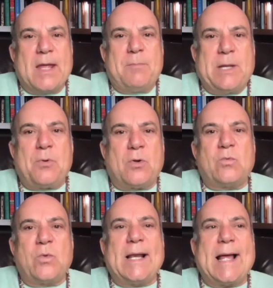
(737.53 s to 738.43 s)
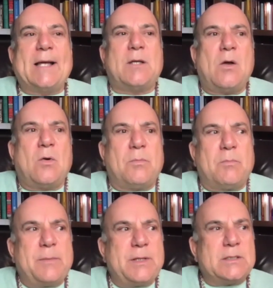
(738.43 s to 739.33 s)
people can realize, oh,
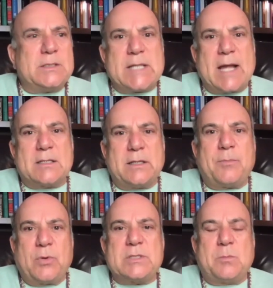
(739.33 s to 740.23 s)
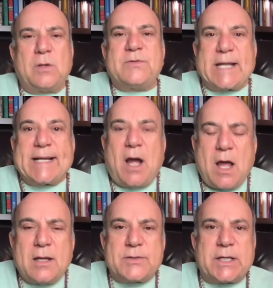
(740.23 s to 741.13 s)
maybe this is actually a principle of
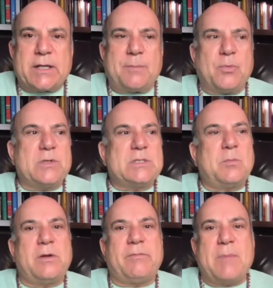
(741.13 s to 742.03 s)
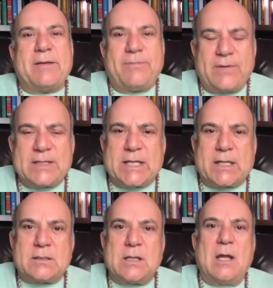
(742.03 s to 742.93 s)
psychology and a principle of
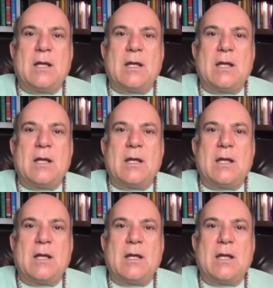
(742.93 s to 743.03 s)
metaphysics,